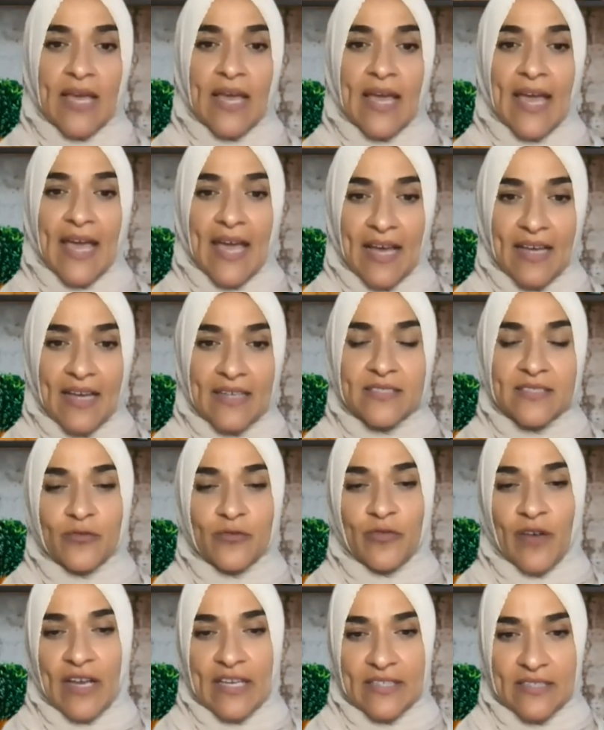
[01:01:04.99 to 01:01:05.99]
And
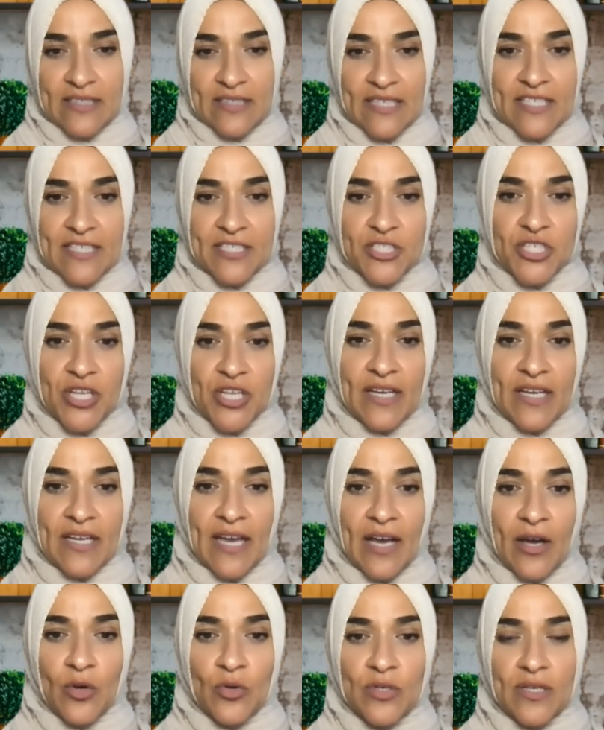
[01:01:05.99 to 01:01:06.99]
finally, check
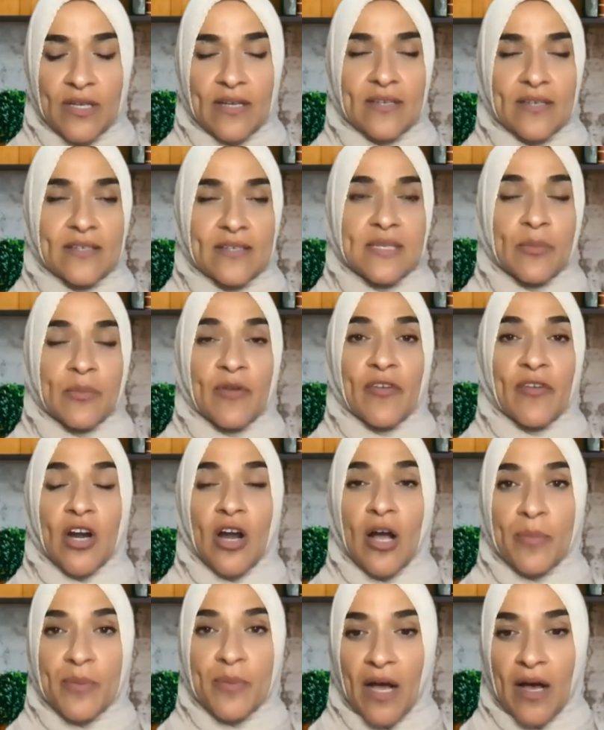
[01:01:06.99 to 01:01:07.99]
out some of our
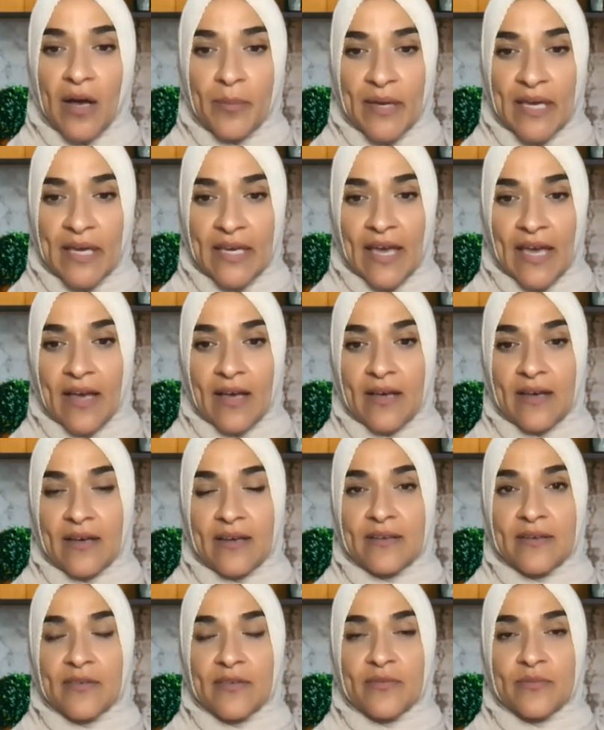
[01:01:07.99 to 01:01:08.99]
upcoming
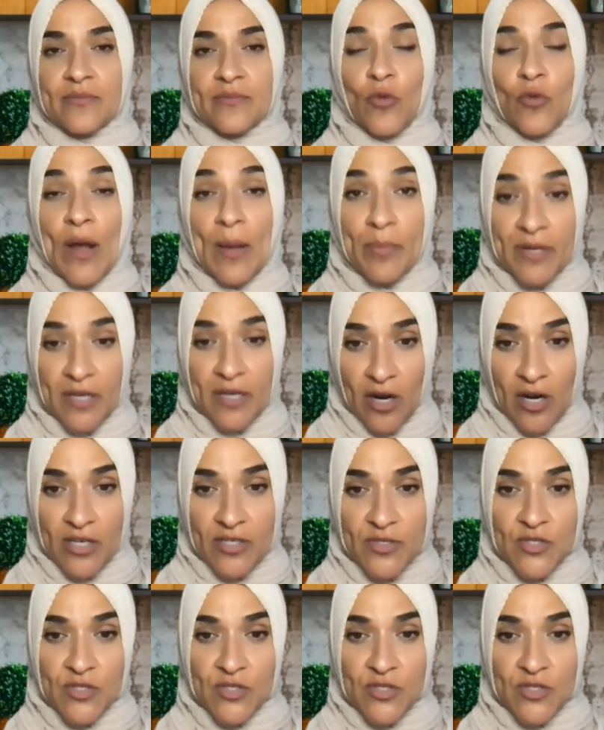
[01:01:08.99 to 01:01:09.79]
webinars.